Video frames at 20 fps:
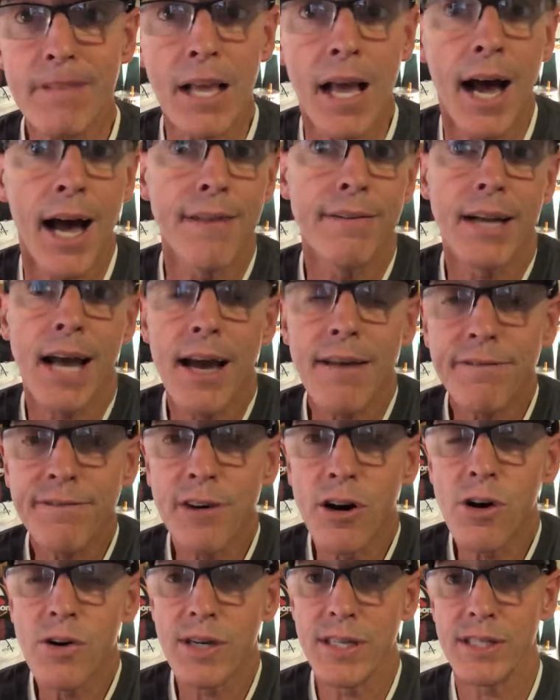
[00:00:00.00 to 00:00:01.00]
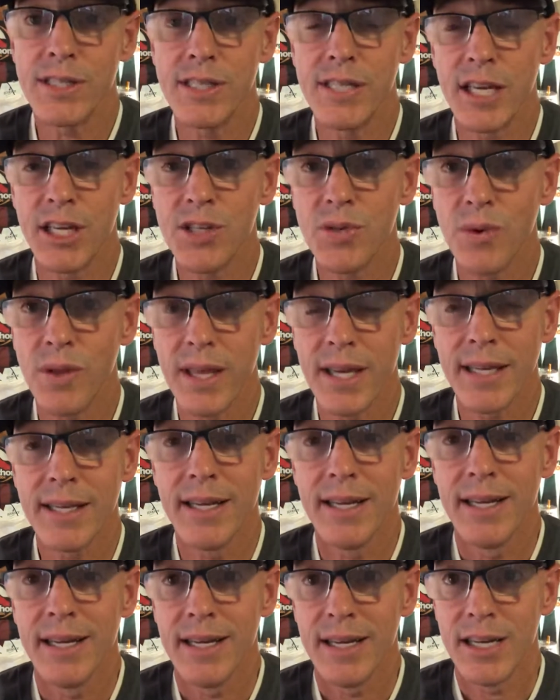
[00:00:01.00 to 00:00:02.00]
I have an iPhone, it syncs with it.
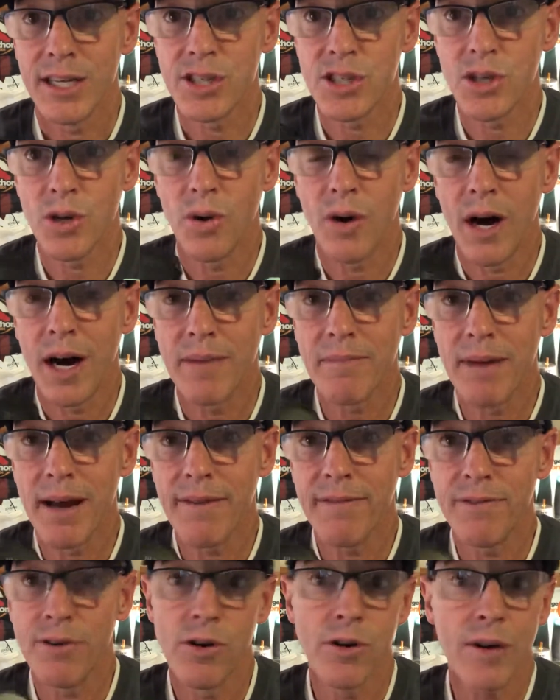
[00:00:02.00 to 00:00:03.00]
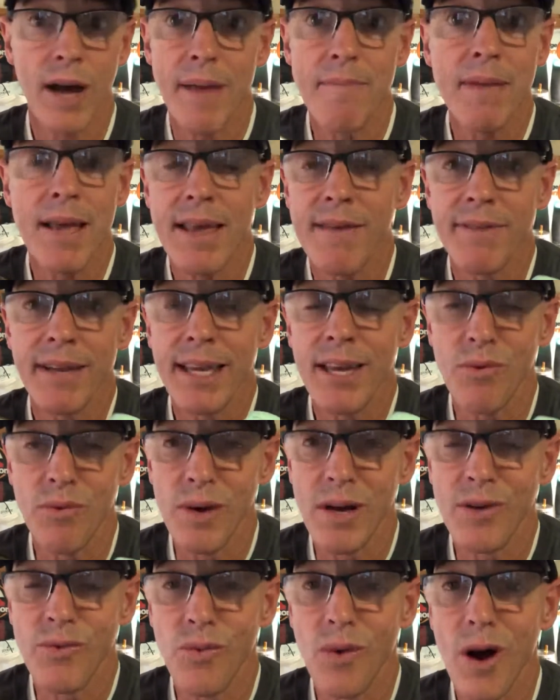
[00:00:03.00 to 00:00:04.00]
And so on my phone, I may even get
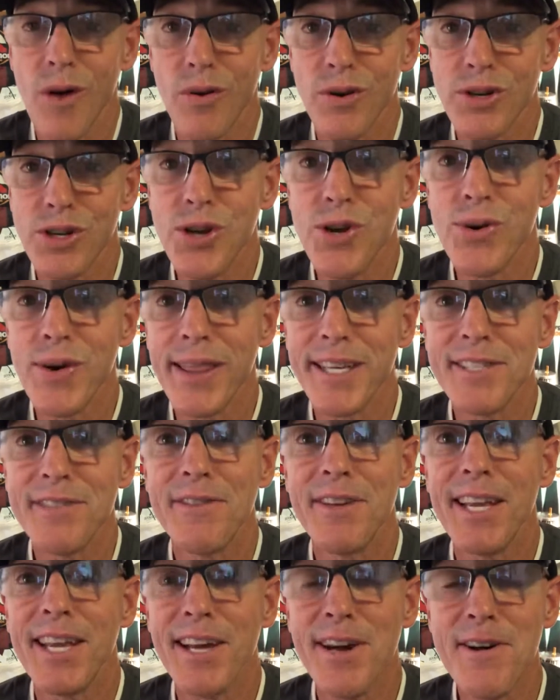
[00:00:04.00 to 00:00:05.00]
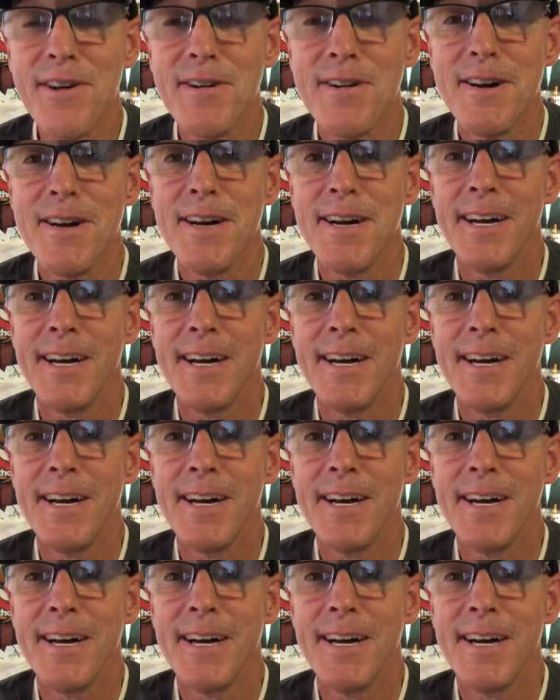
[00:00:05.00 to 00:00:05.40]
one while we're doing this video.